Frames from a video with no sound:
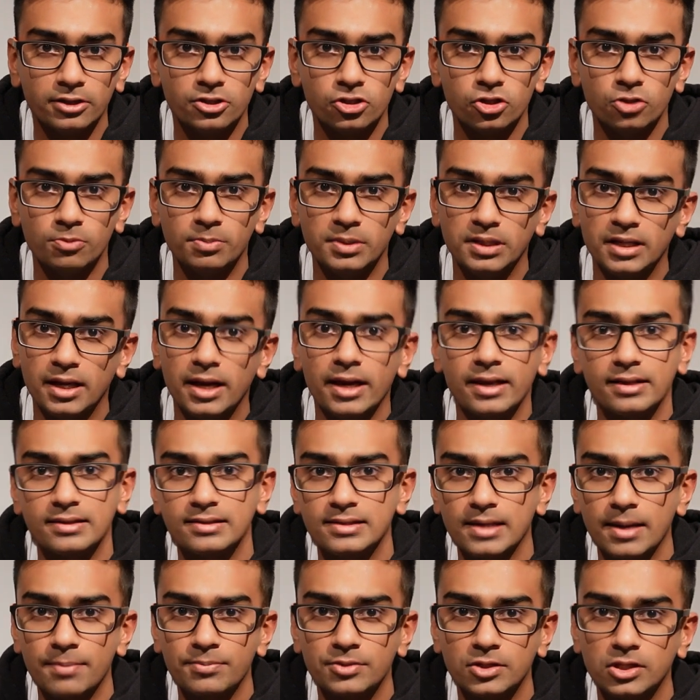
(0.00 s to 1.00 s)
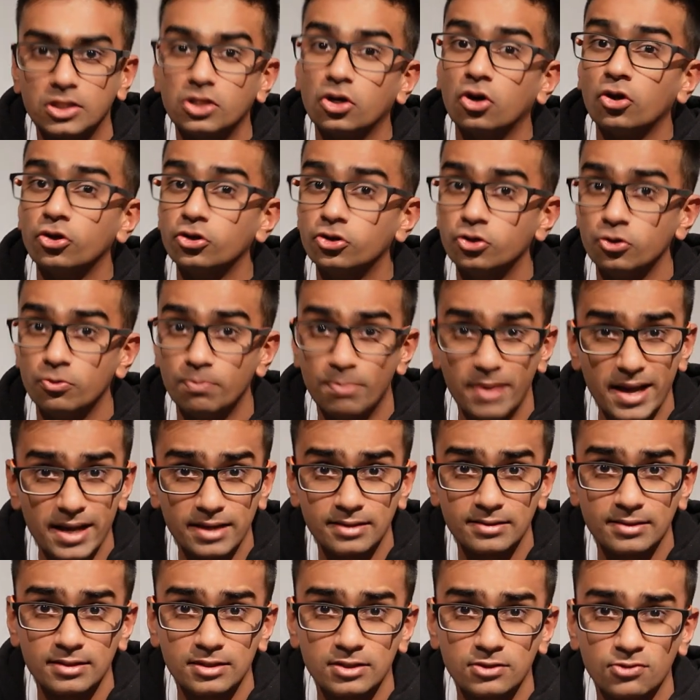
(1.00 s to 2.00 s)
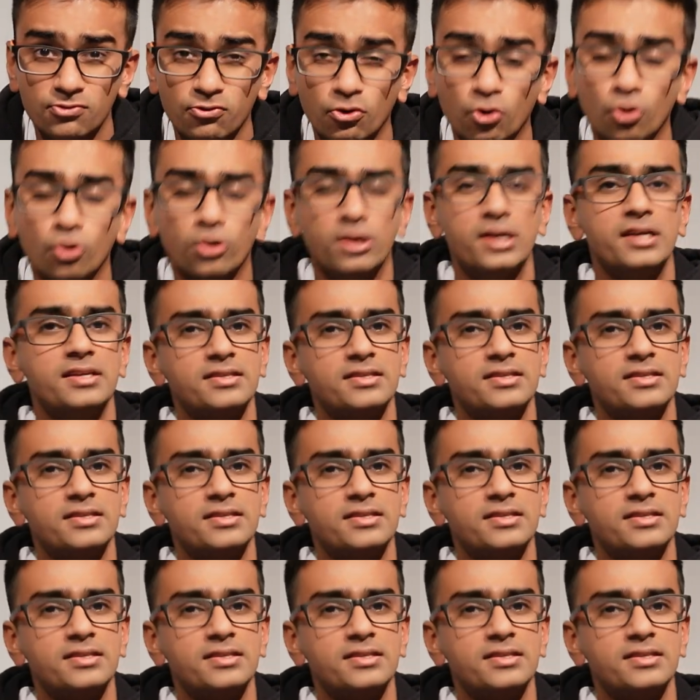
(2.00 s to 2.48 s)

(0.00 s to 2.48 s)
to be accepted onto Bexus for